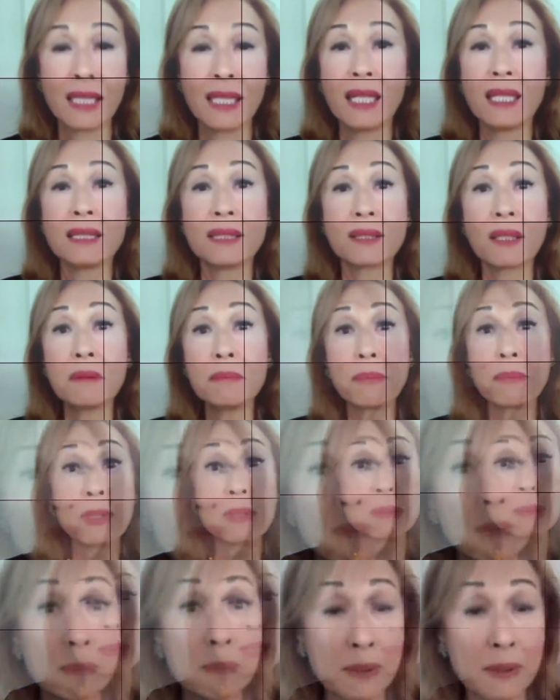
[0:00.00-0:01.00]
So most
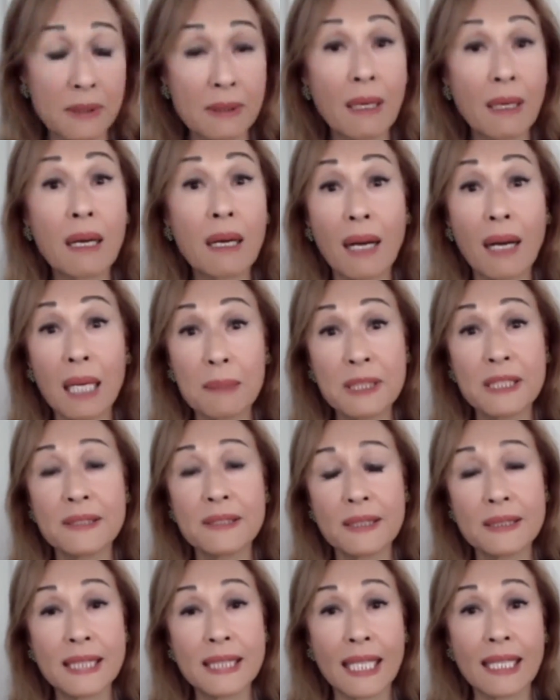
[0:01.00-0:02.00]
people are opting to
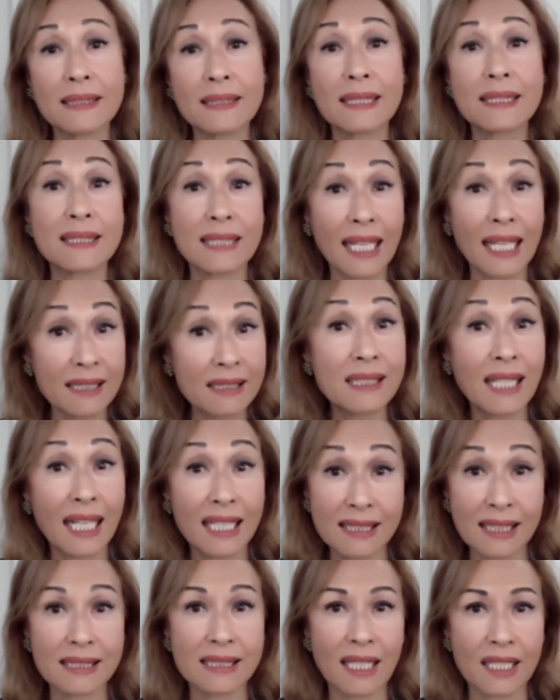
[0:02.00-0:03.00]
take the standardized
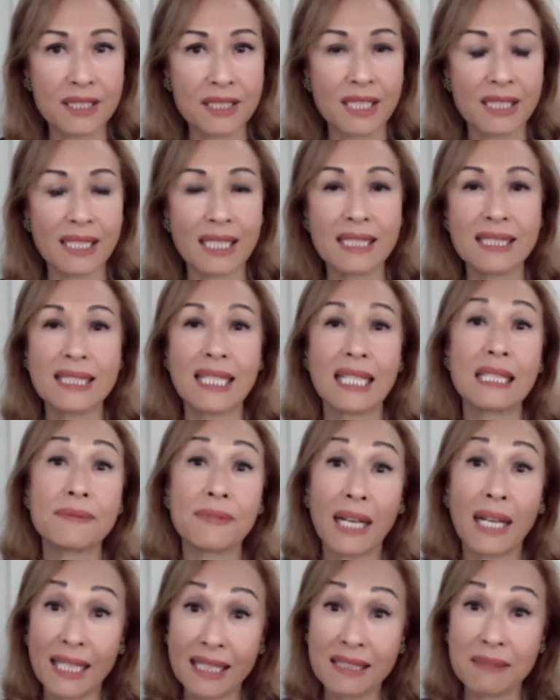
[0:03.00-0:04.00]
deduction instead of
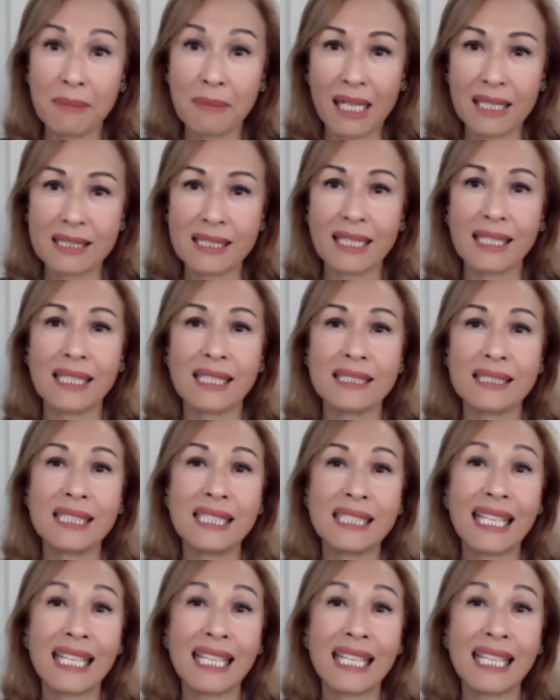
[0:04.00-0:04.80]
itemizing and